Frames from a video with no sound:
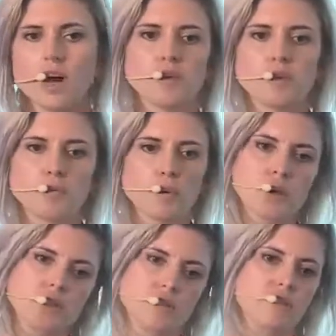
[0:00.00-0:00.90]
And the
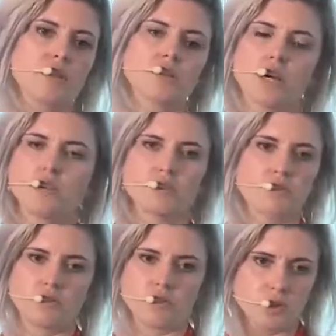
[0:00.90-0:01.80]
point of these kinds
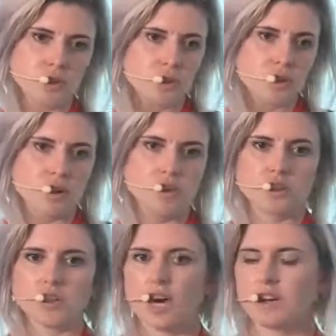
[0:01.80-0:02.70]
of reviews are
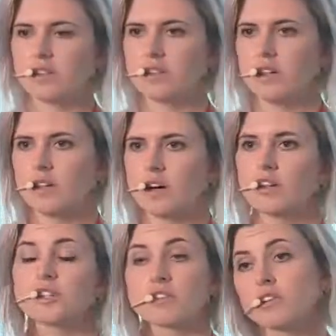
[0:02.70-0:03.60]
to get
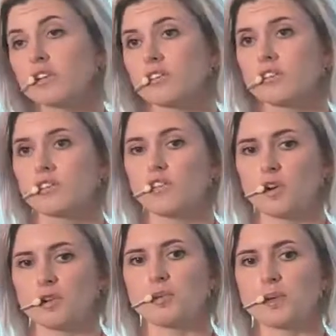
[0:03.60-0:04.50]
are to look for the
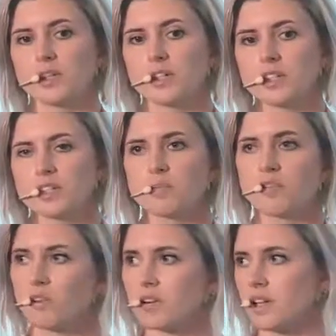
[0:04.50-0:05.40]
vulnerabilities
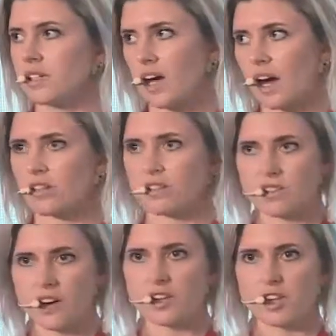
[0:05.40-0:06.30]
before the attackers
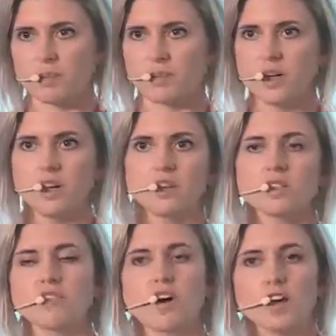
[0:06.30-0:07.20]
find them,
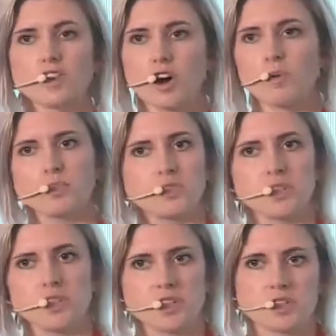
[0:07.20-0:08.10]
to find the
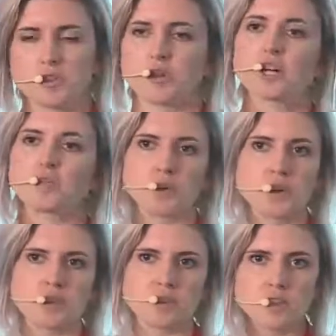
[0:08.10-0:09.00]
opportunities to
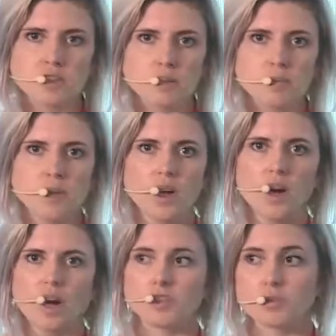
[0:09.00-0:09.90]
exploit the system
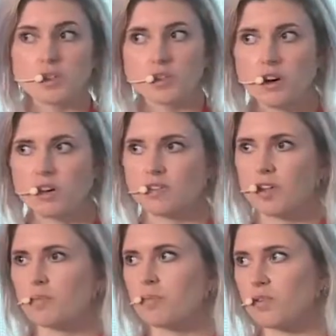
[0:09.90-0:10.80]
and to resolve
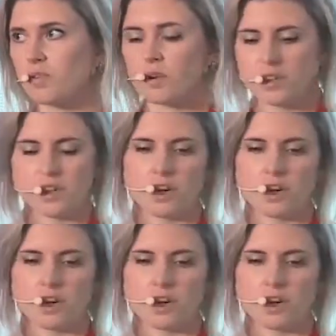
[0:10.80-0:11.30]
them before